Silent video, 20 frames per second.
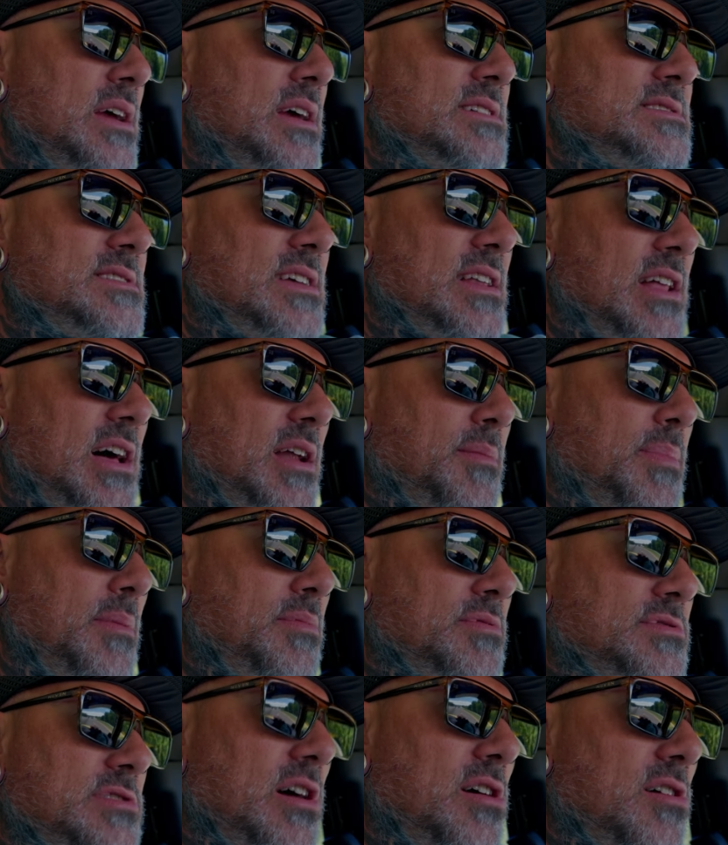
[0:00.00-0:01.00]
See a lot of
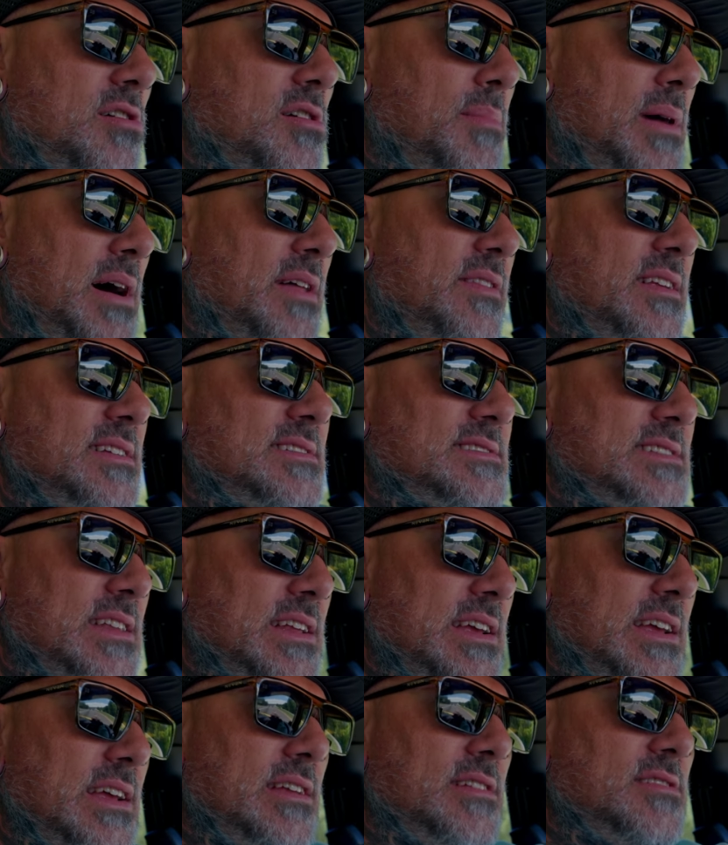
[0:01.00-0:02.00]
people talk about this
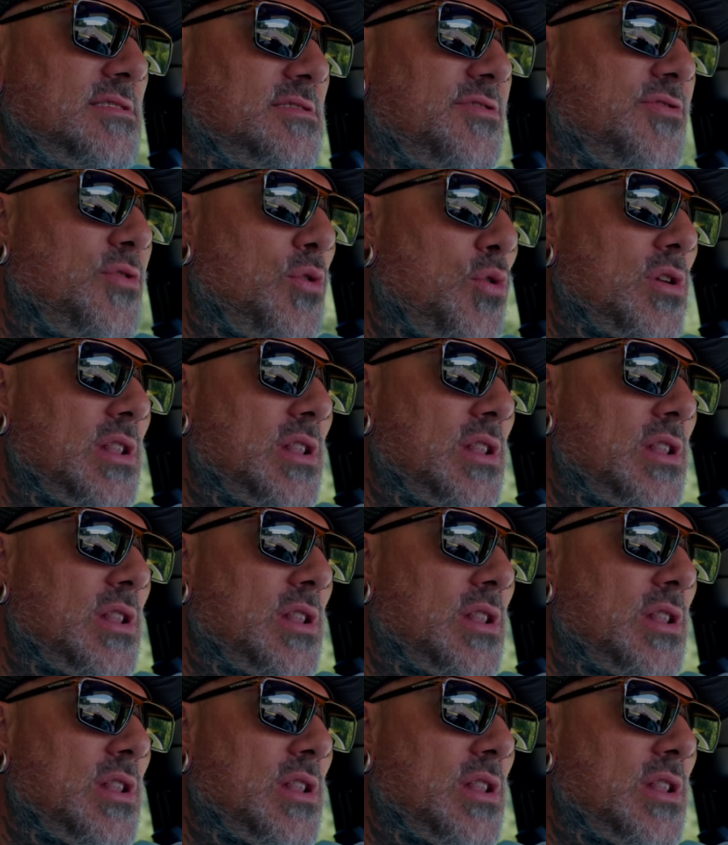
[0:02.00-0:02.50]
lens for